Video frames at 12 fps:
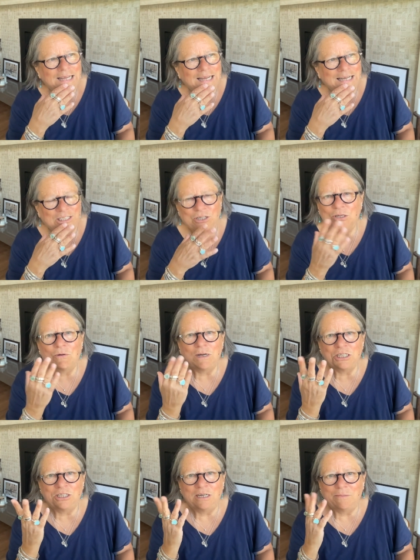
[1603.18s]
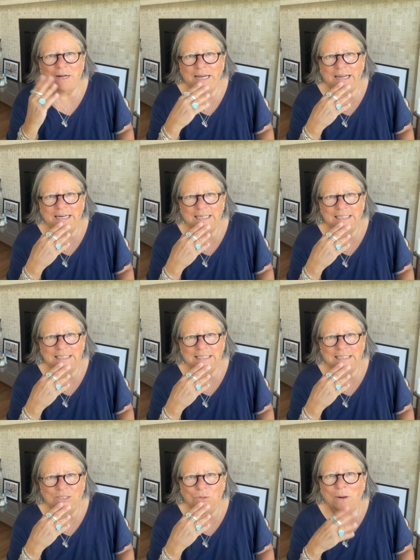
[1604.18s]
And so the question in my head is,
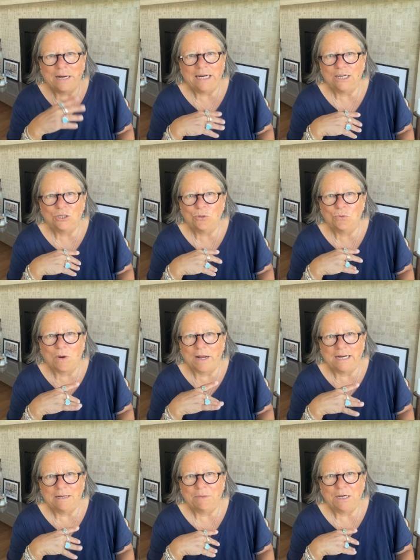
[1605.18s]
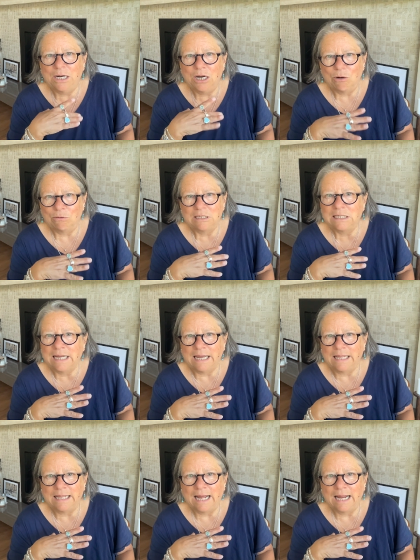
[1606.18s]
do I need to write him a note
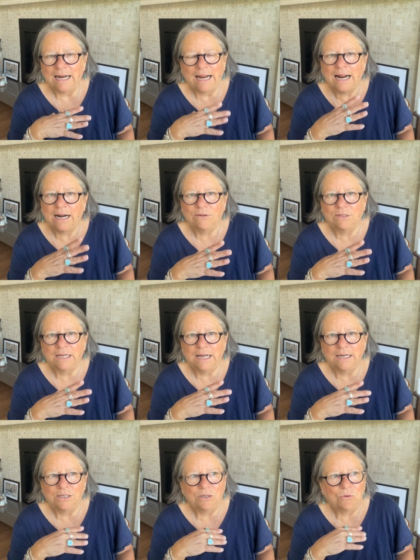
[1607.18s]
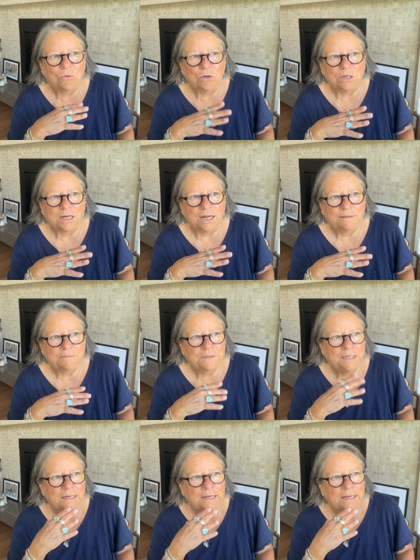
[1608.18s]
saying that? And I don't think I do. We're done.
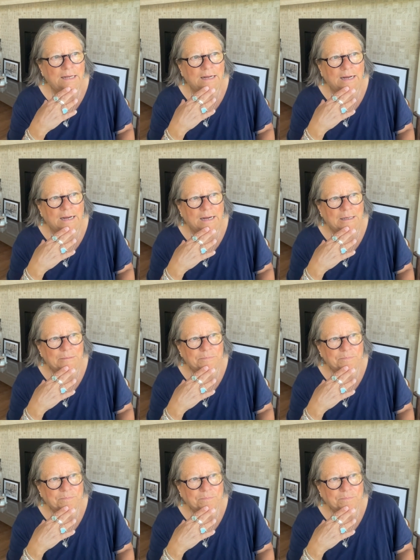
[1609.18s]
Um,